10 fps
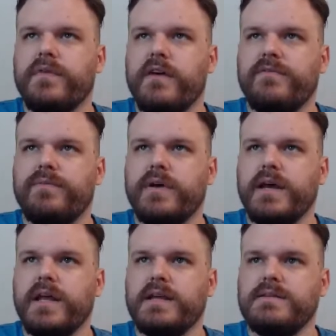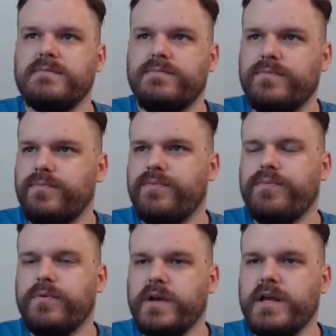They've played a
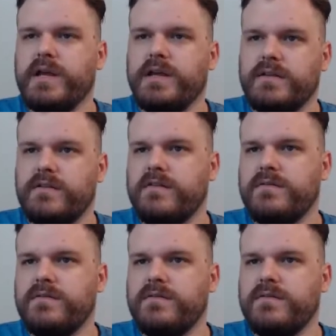pretty